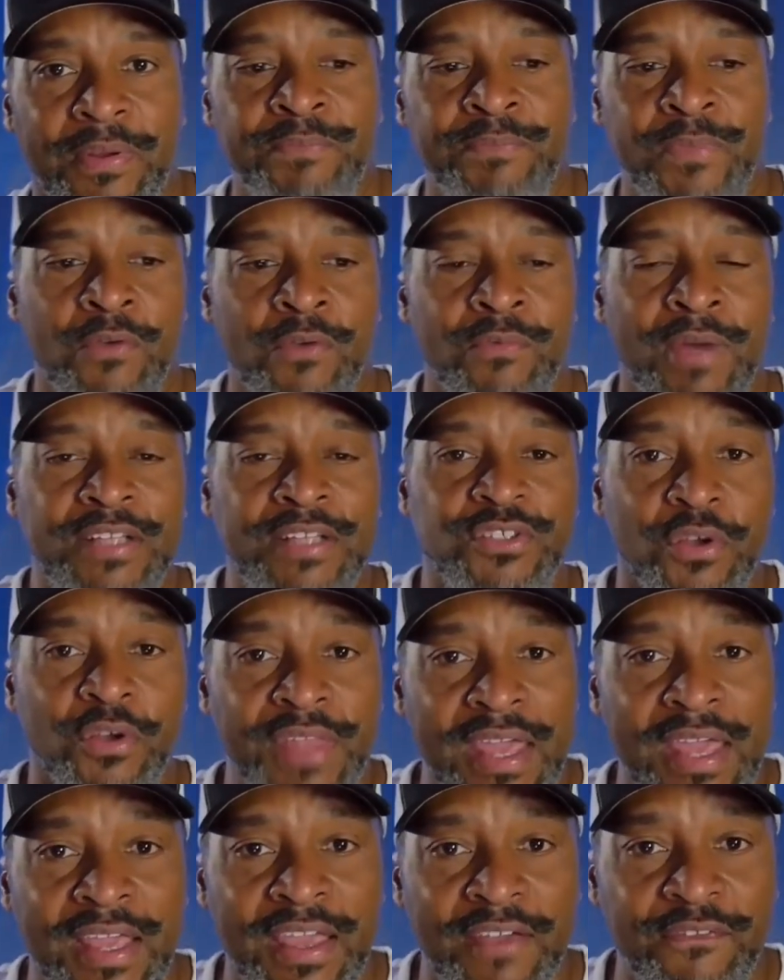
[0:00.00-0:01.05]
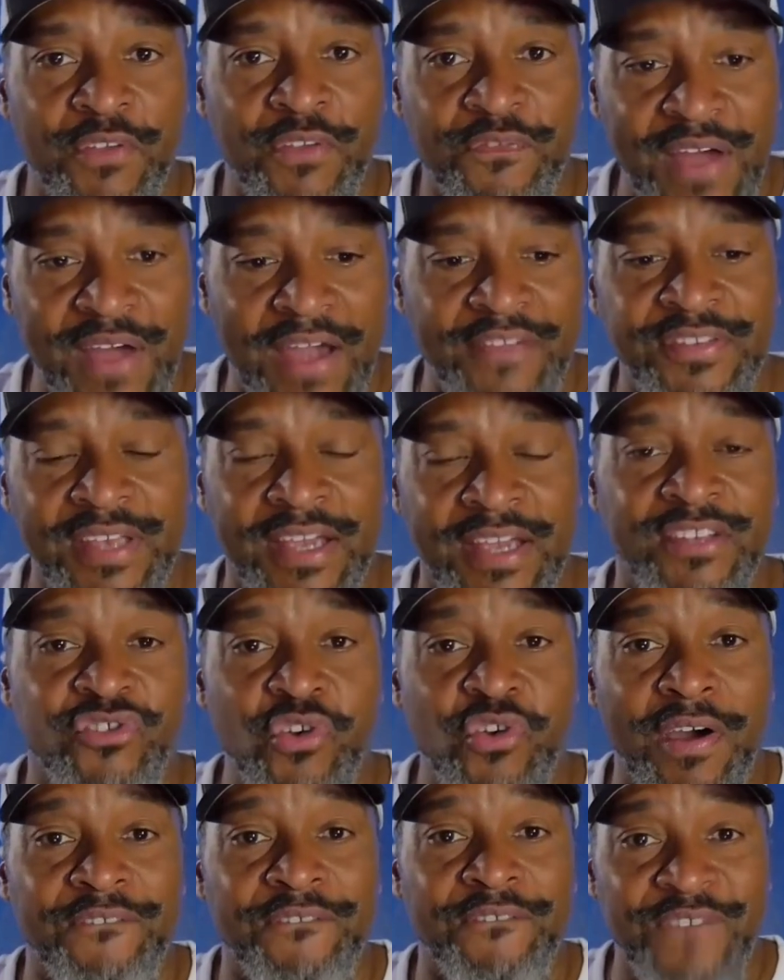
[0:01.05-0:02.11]
right? So they give you 5 seconds.
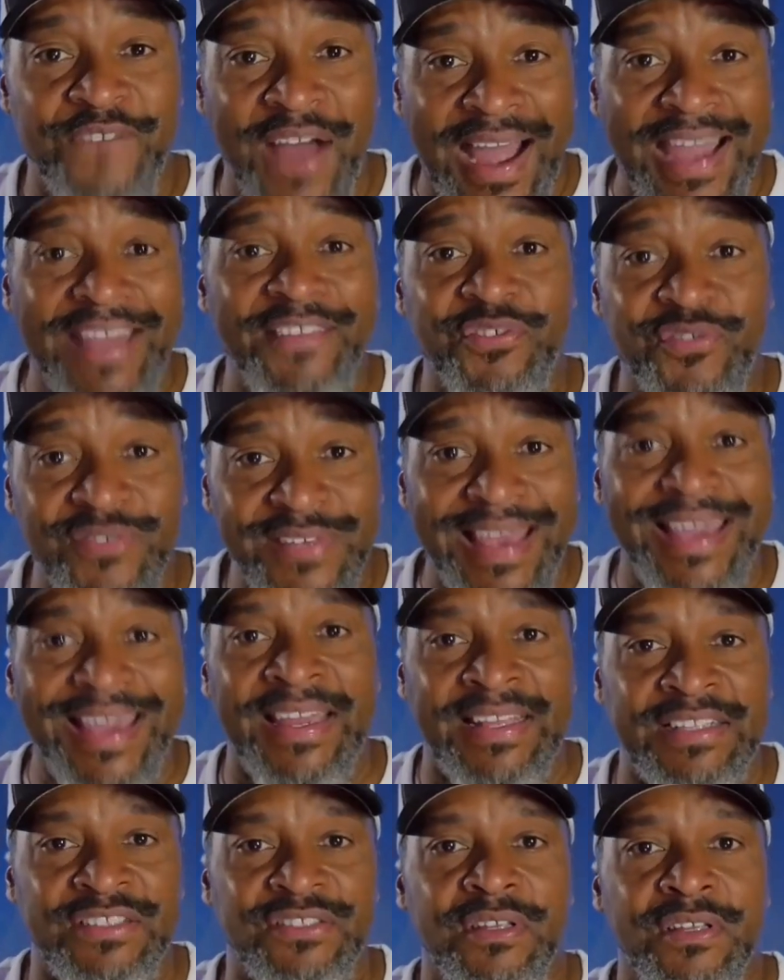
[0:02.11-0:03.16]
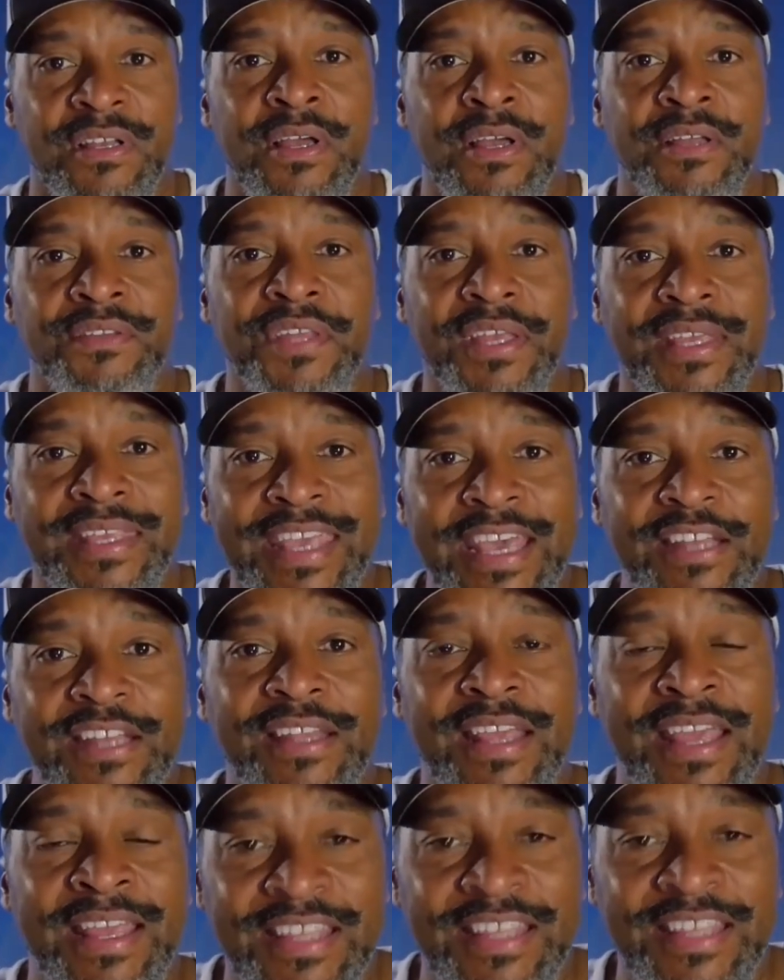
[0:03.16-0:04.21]
You have 5 seconds to get
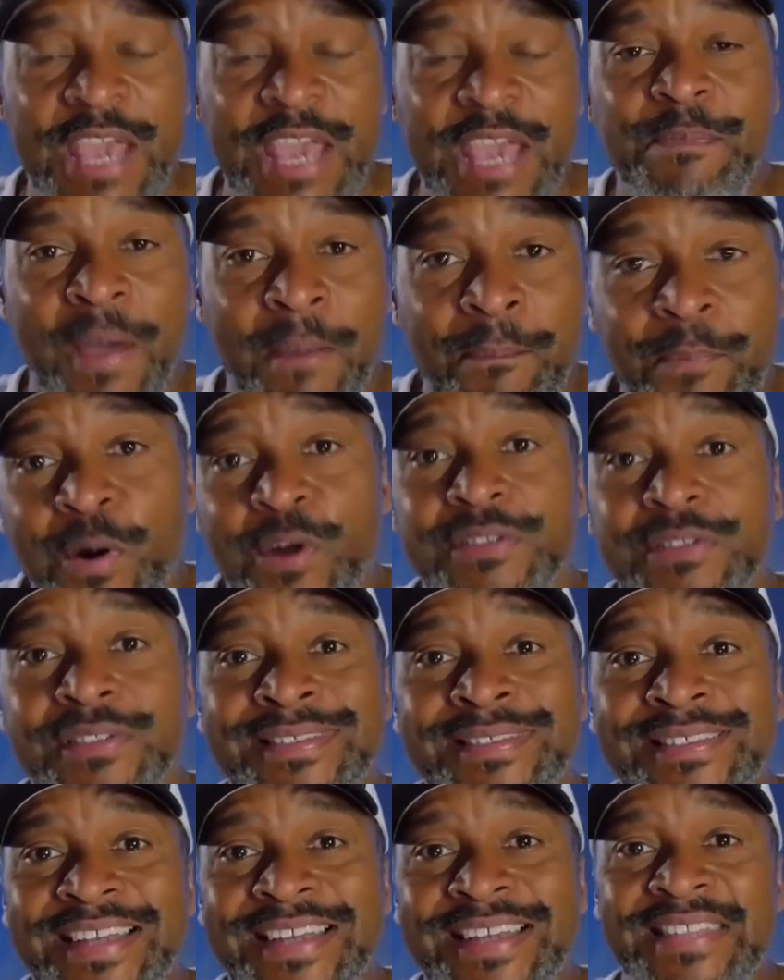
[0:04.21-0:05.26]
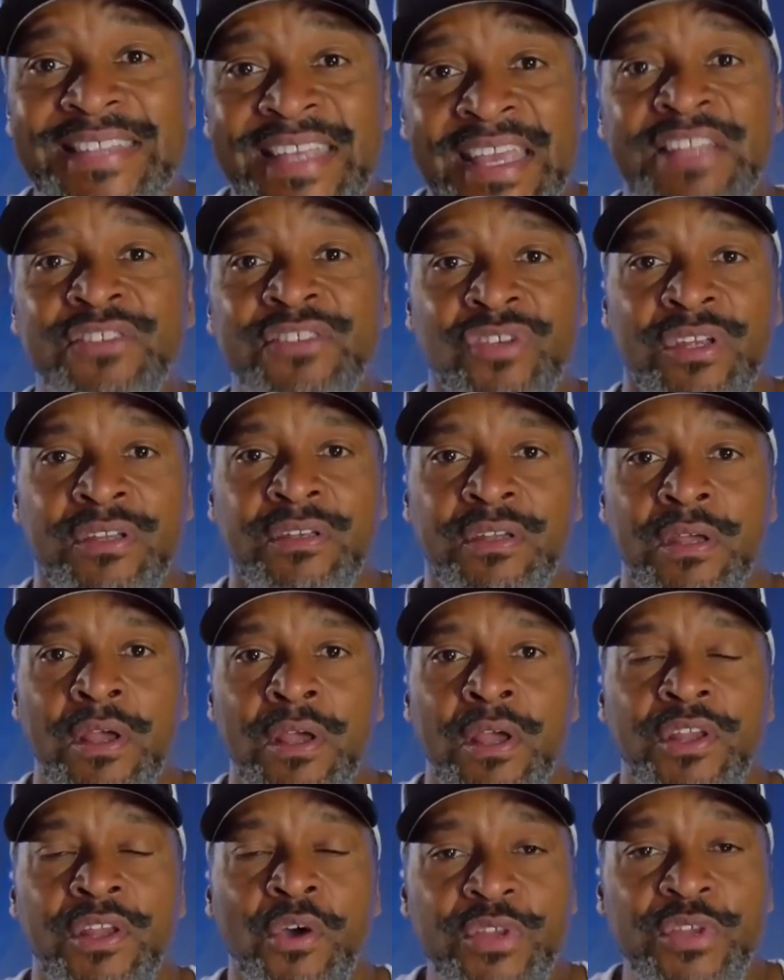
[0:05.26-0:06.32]
and keep a person's attention.
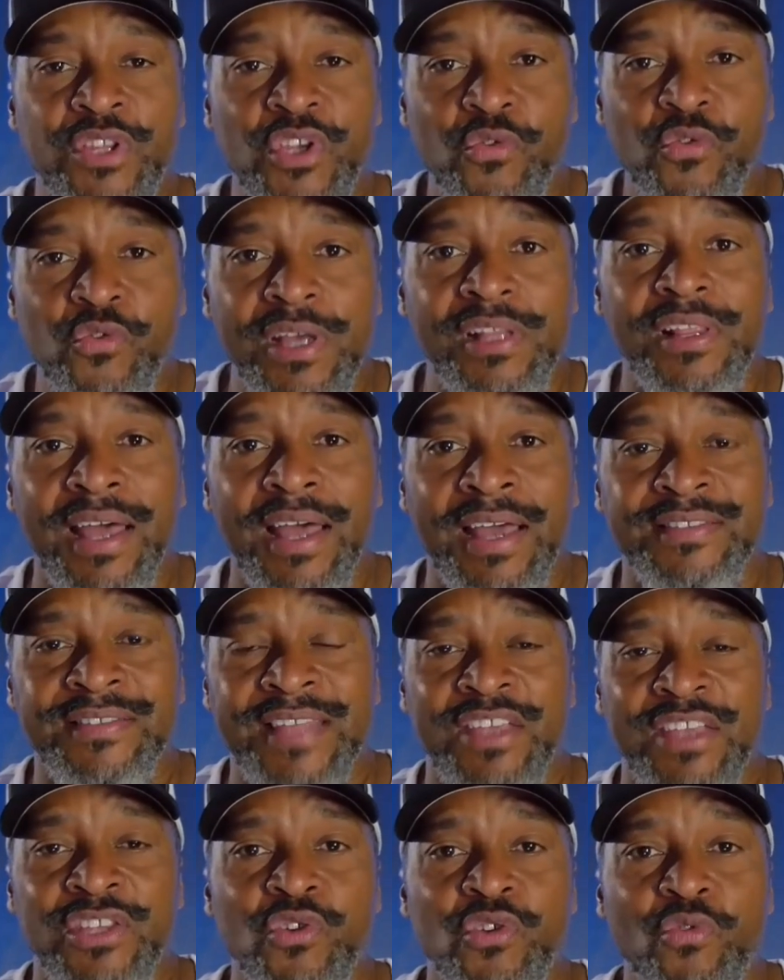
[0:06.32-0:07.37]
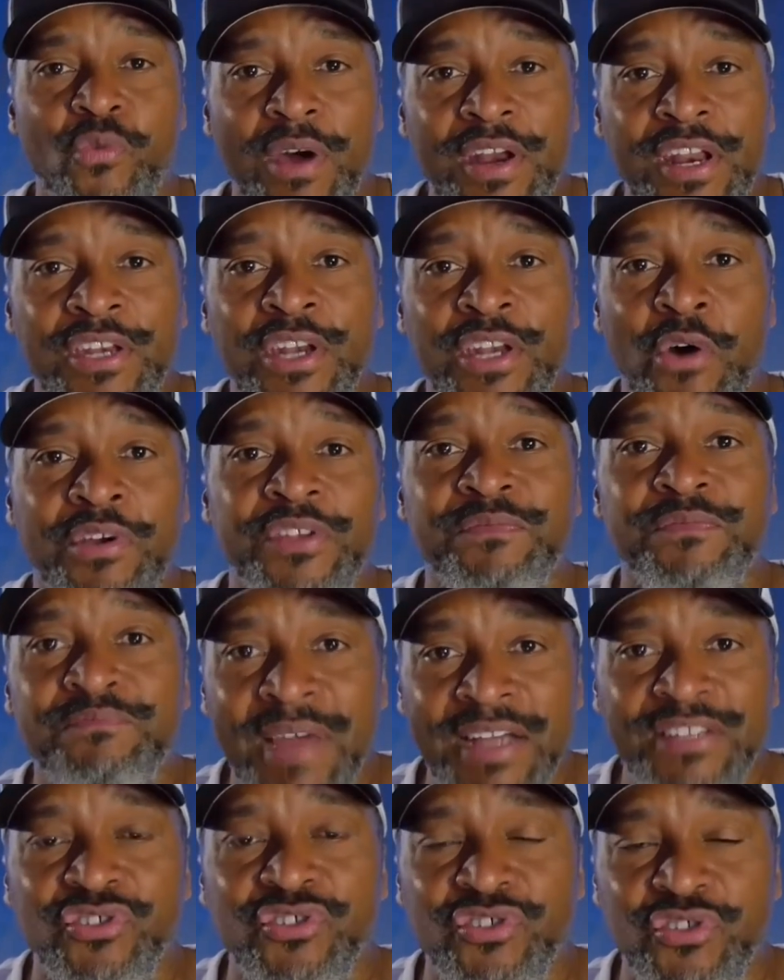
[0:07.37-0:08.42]
Now, when you realize that, you want to know as
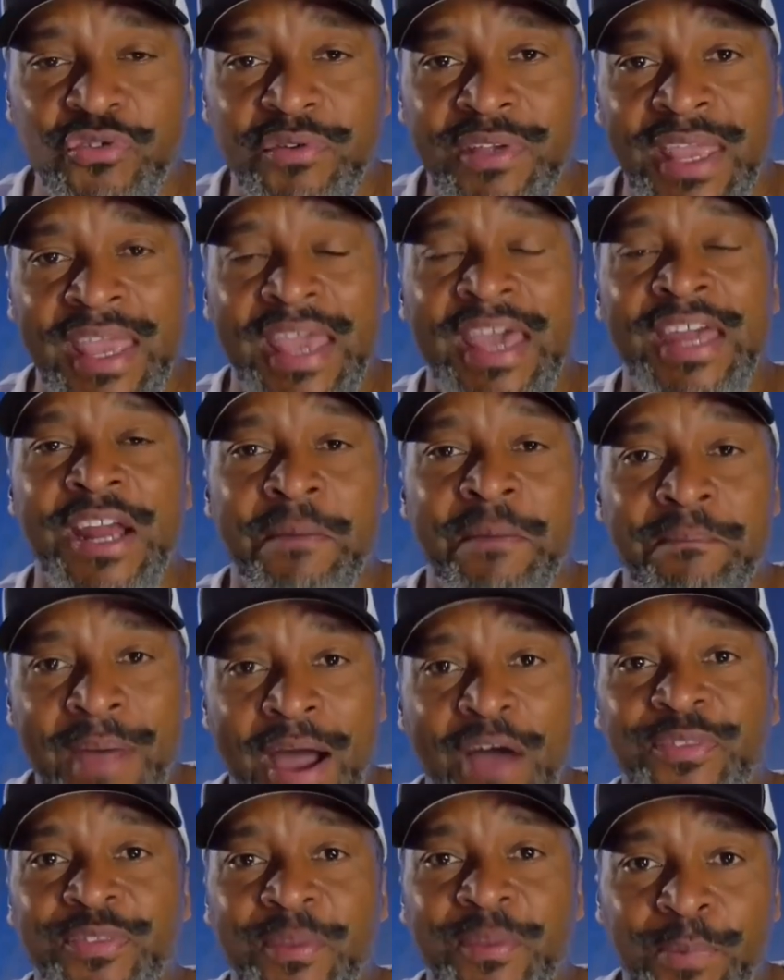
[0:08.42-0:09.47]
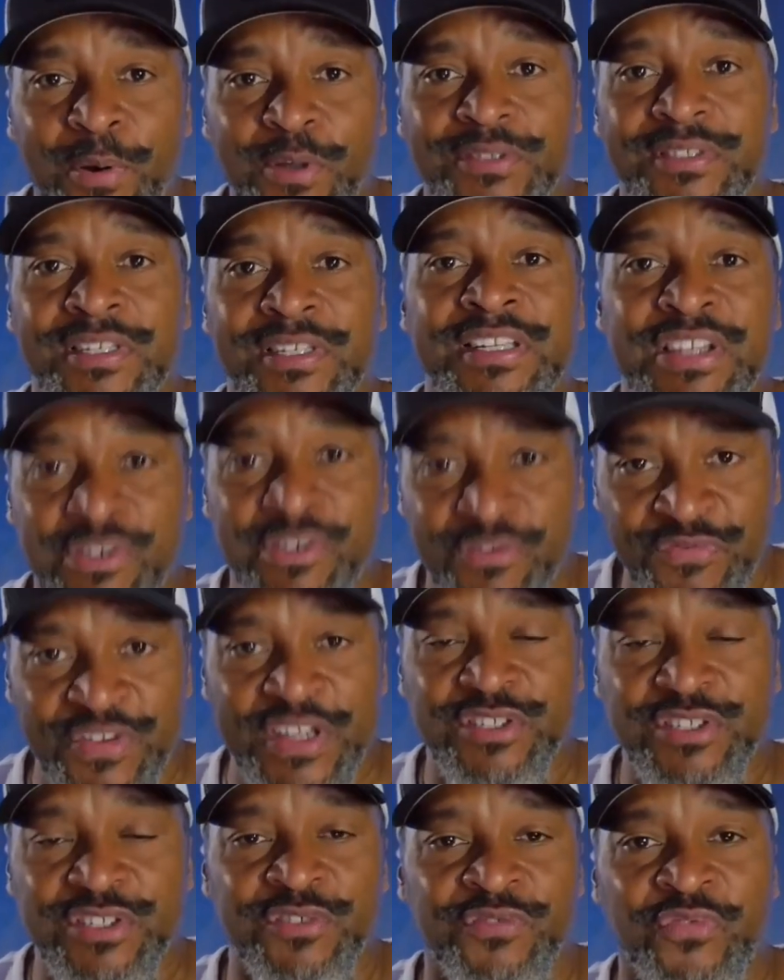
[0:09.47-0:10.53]
much as you can about the person that you're
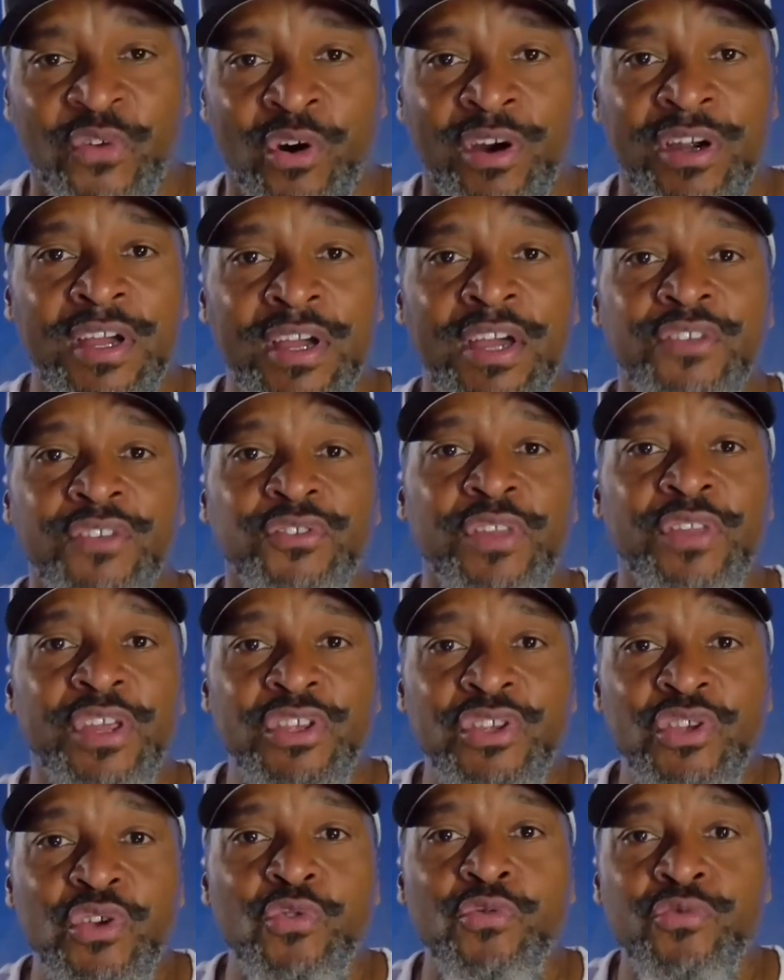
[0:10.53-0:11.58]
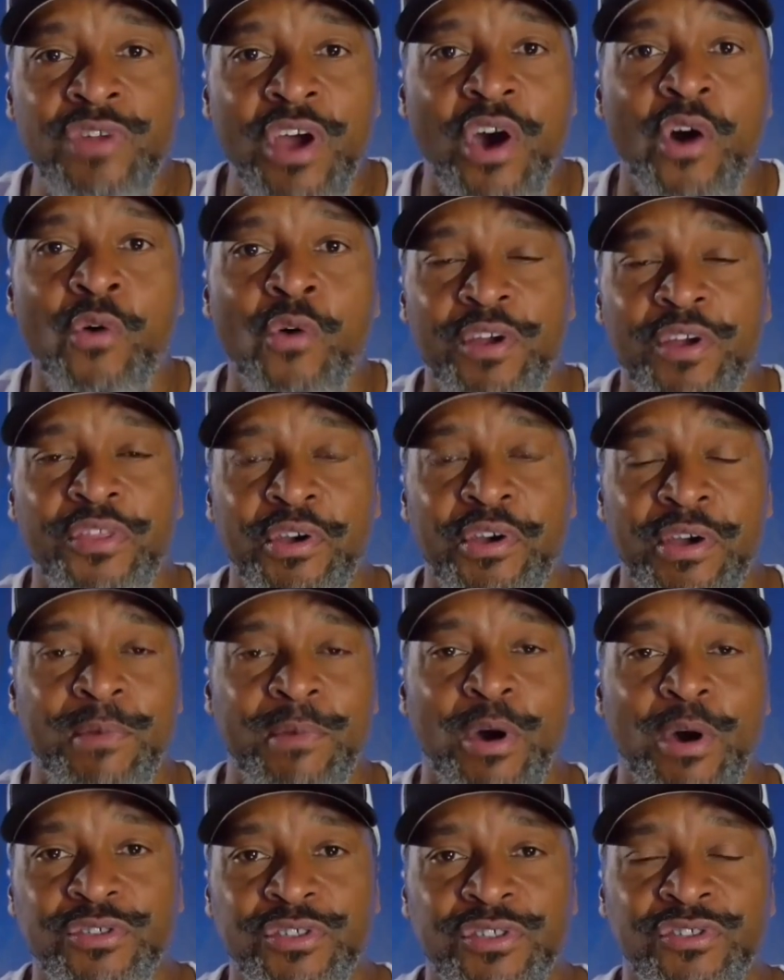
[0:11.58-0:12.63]
fishing for, so that you know where their
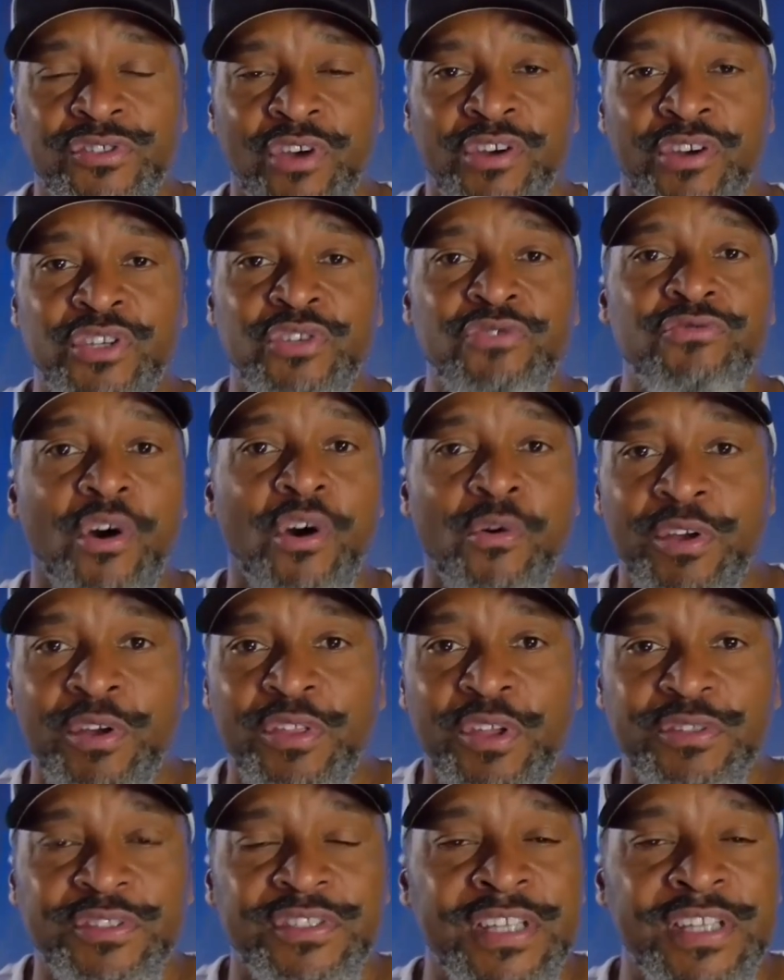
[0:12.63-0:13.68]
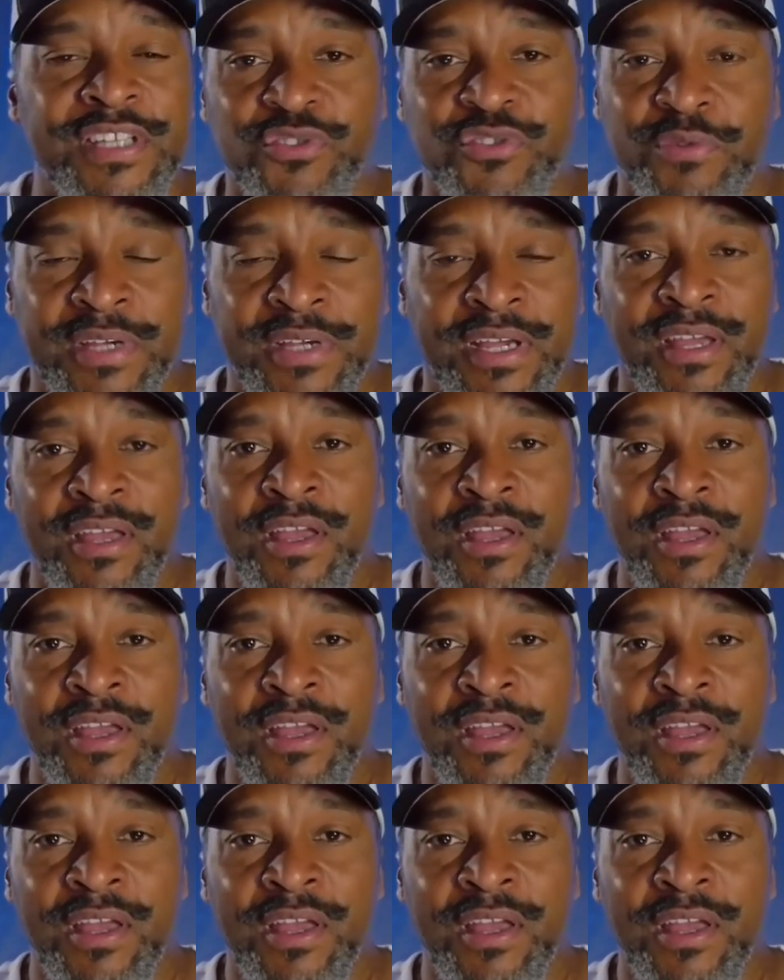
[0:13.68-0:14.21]
emotions are, you know where their sensory,